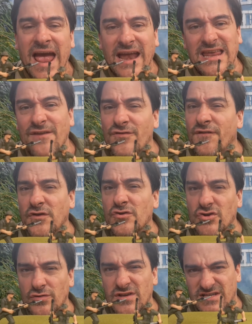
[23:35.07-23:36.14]
And even if you
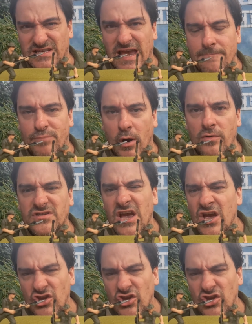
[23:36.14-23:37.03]
do the same pose,